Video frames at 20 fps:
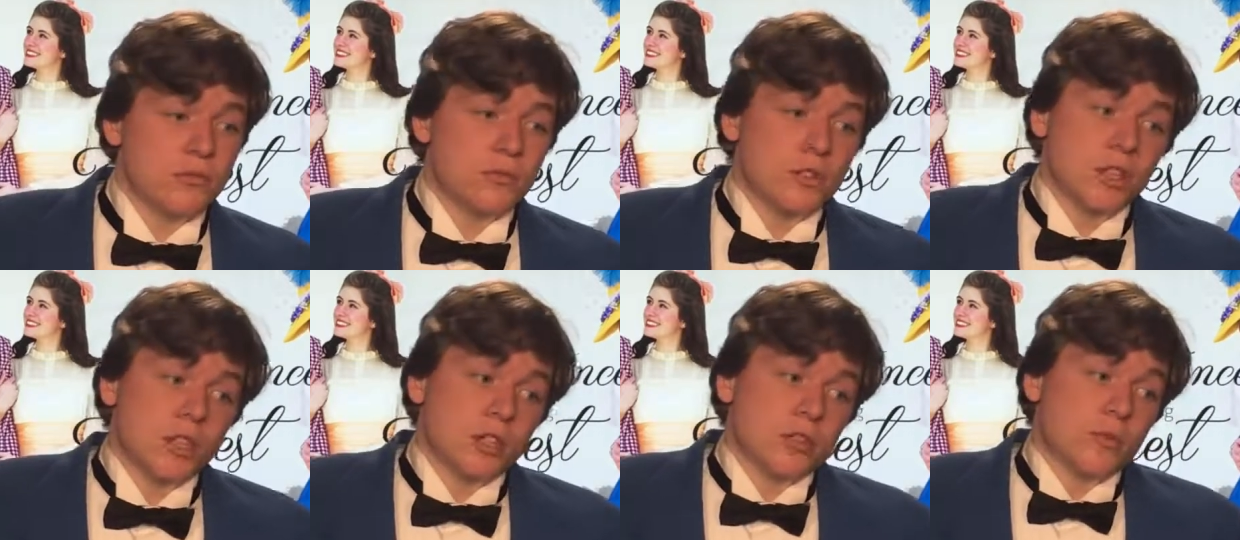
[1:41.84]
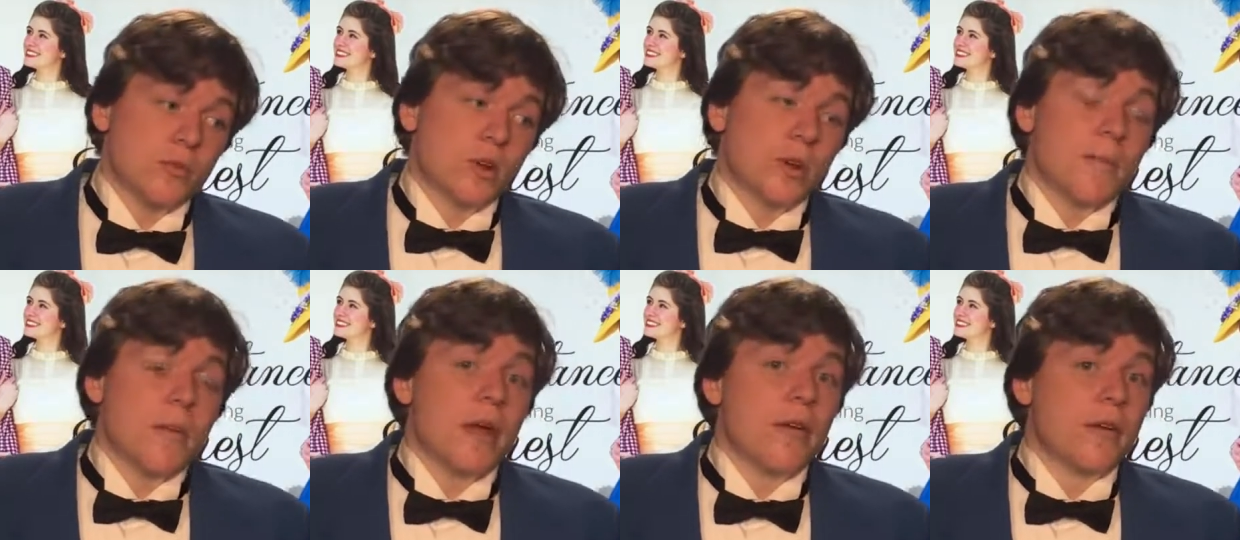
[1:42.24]
Speaker 1: she doesn't
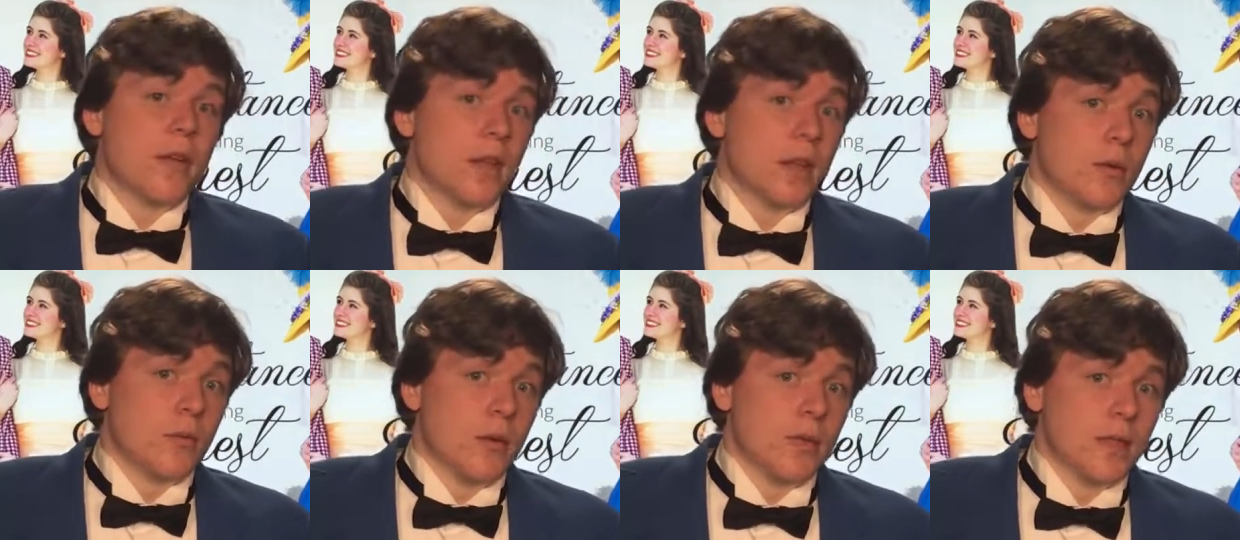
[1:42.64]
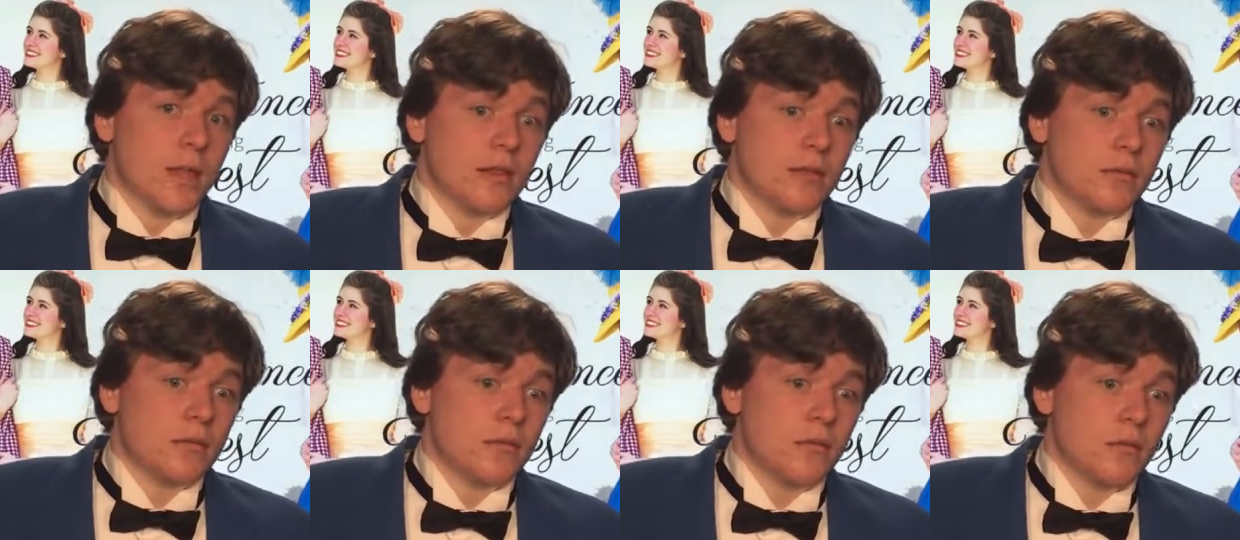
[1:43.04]
want to marry anyone that
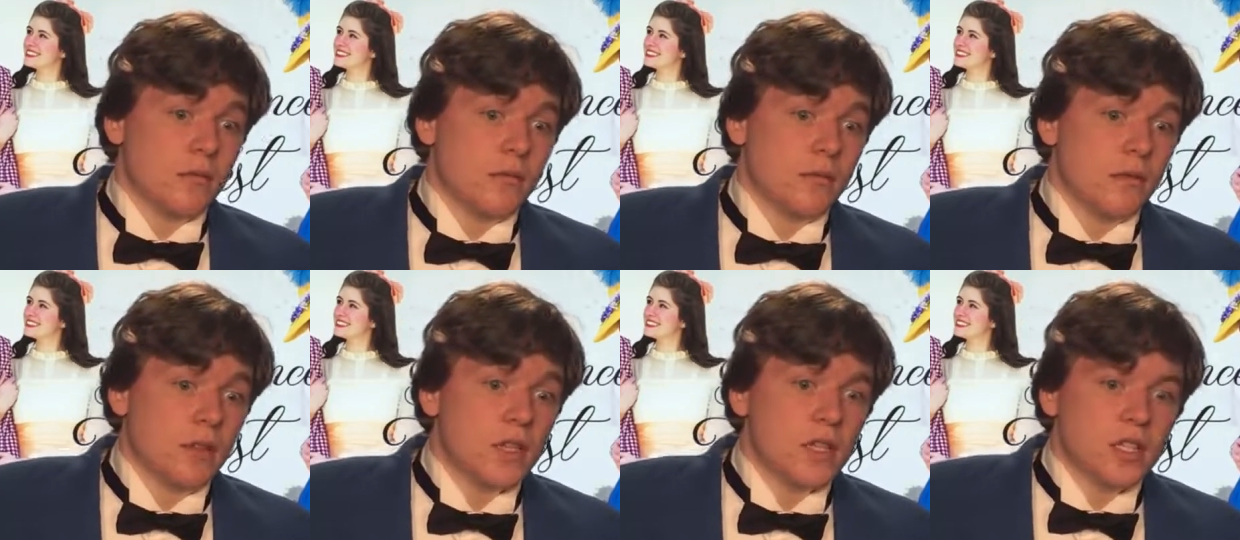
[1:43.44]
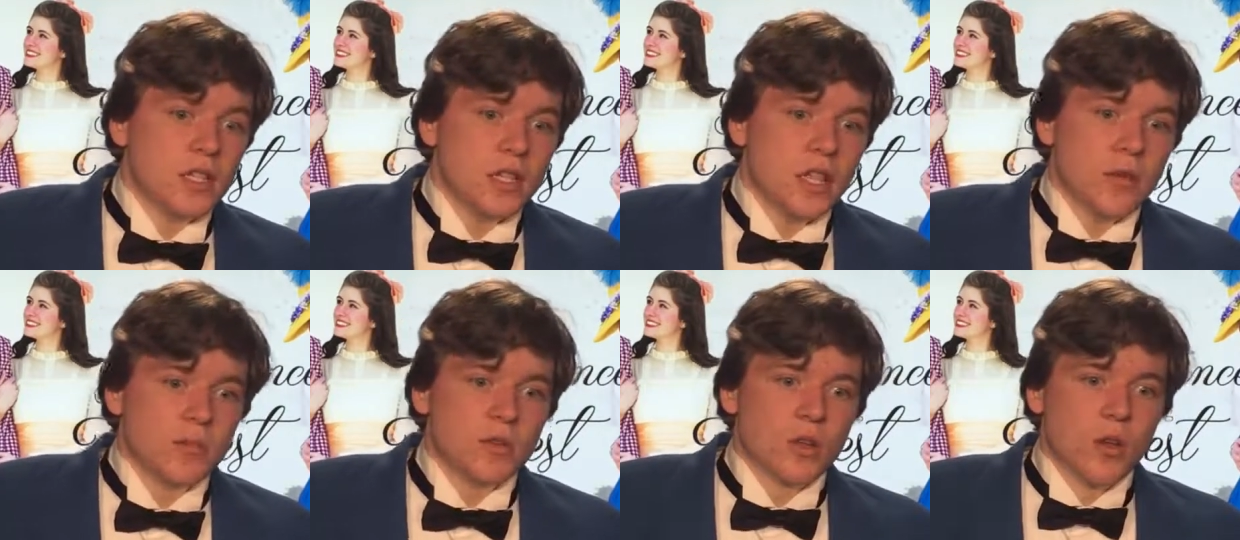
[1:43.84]
isn't
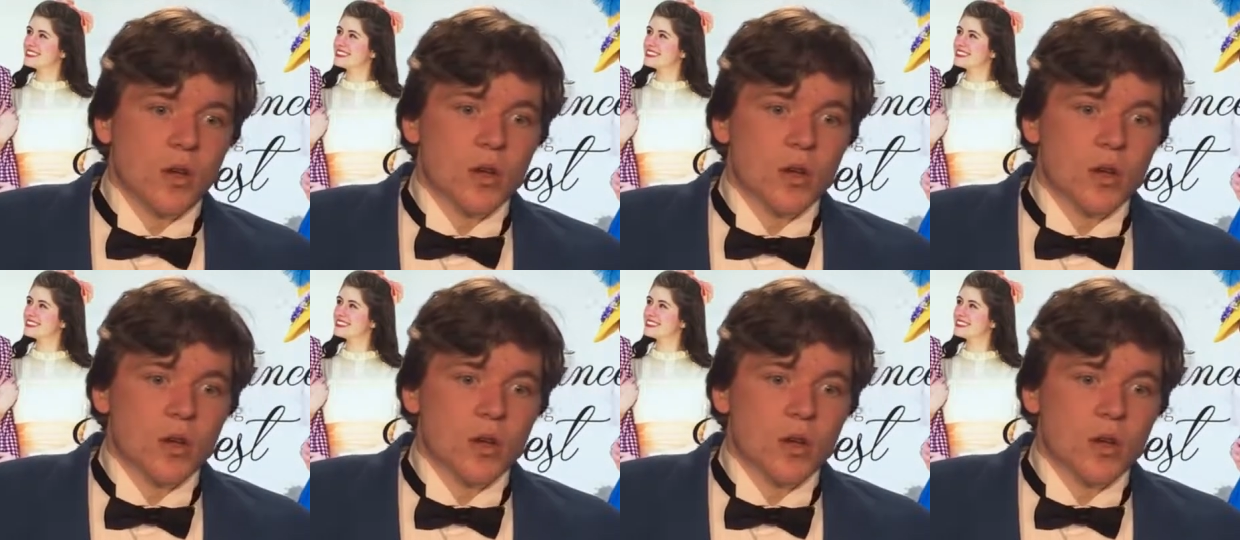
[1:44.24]
named